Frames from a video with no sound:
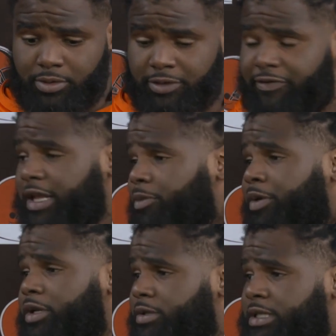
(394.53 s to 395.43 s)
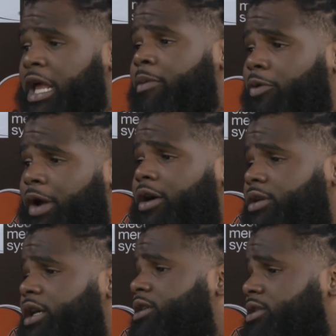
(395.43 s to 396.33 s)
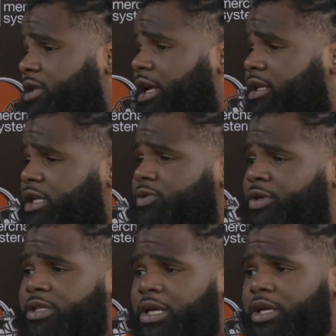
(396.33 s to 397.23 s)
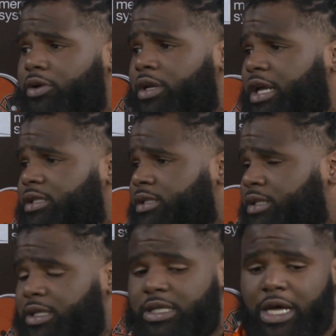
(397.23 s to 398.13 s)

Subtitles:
developing a scheme around us. Like, that's one thing you can actually see.